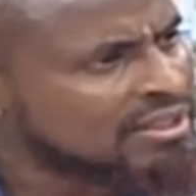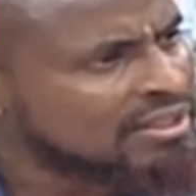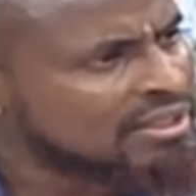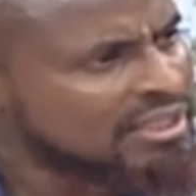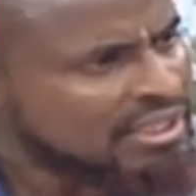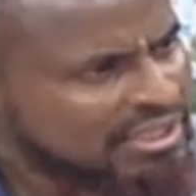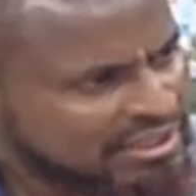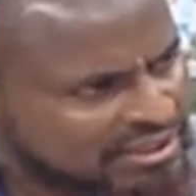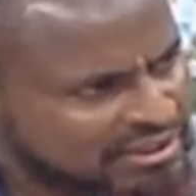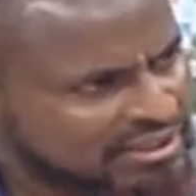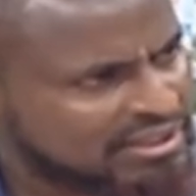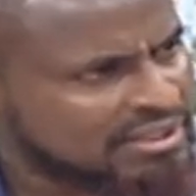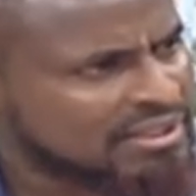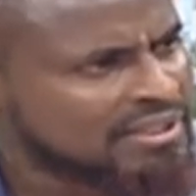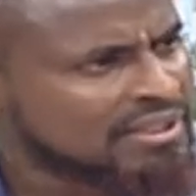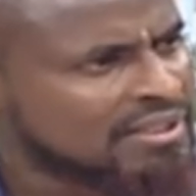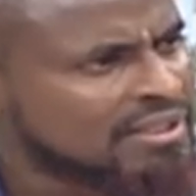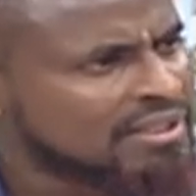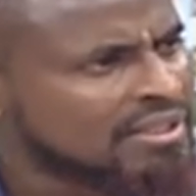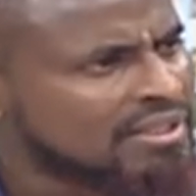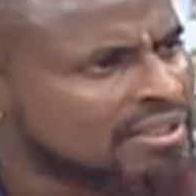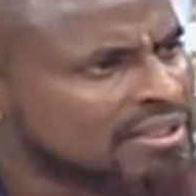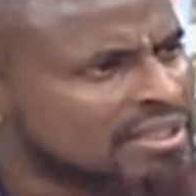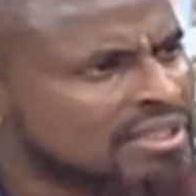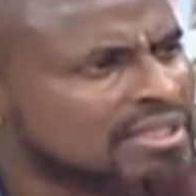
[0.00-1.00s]
Yes.
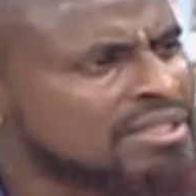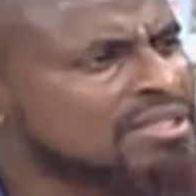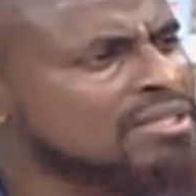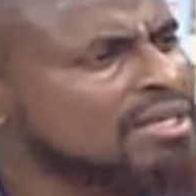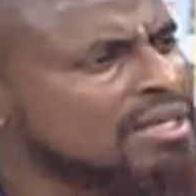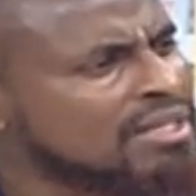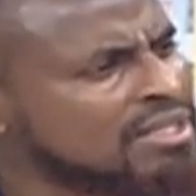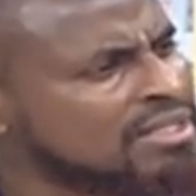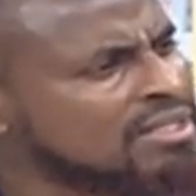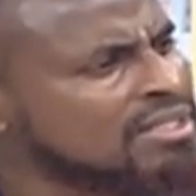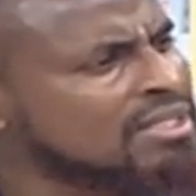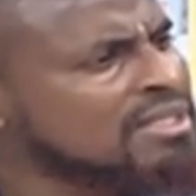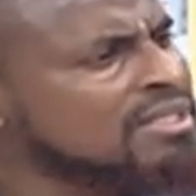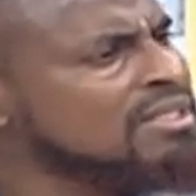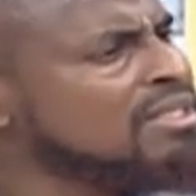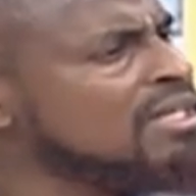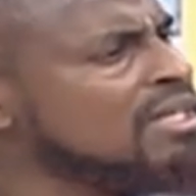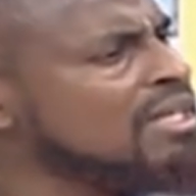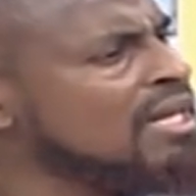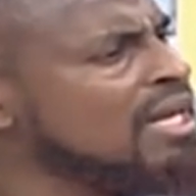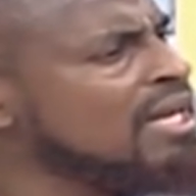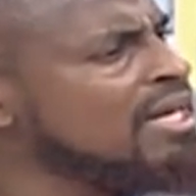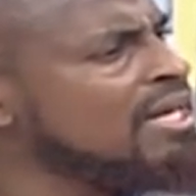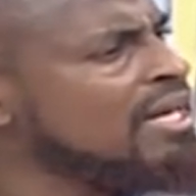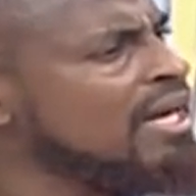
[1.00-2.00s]
He's
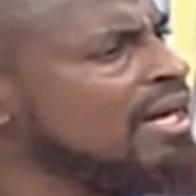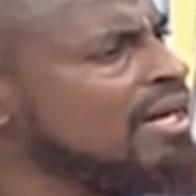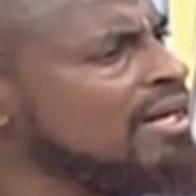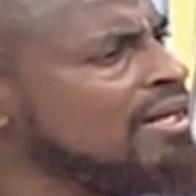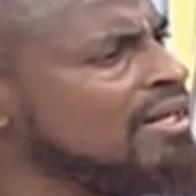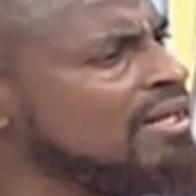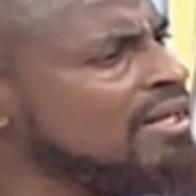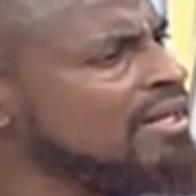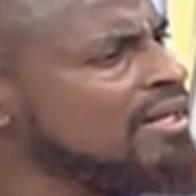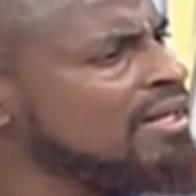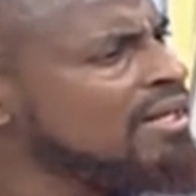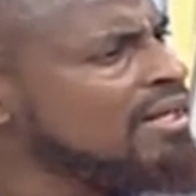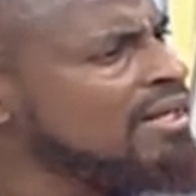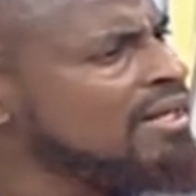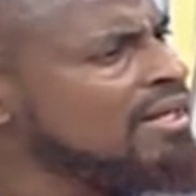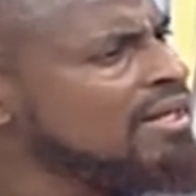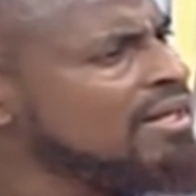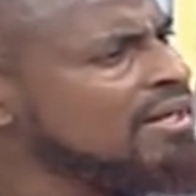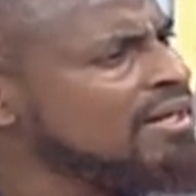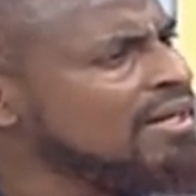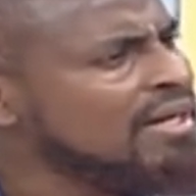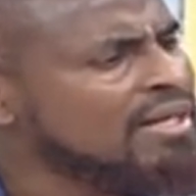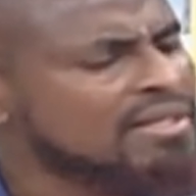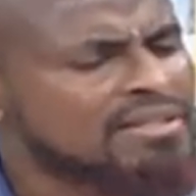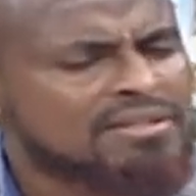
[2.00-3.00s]
an elder.
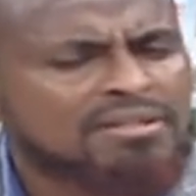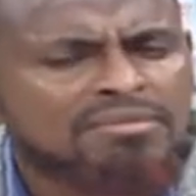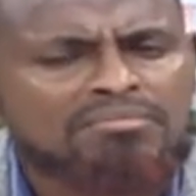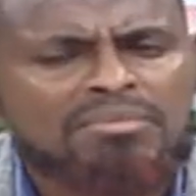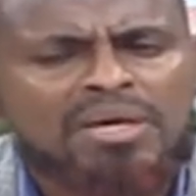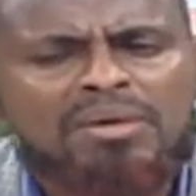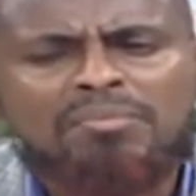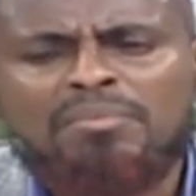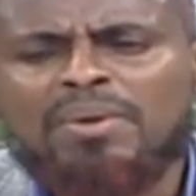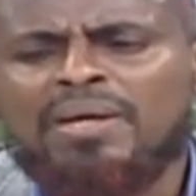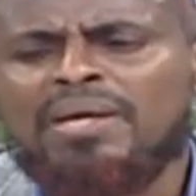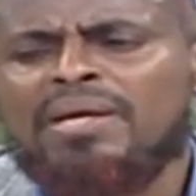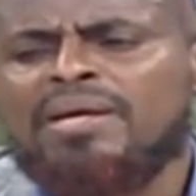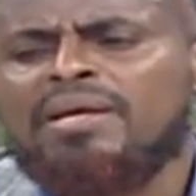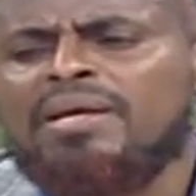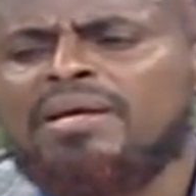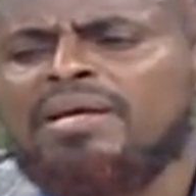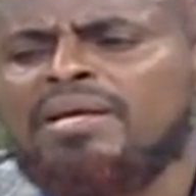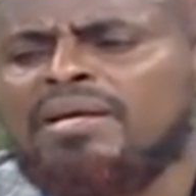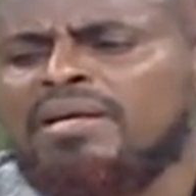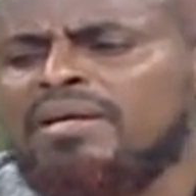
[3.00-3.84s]
And maybe,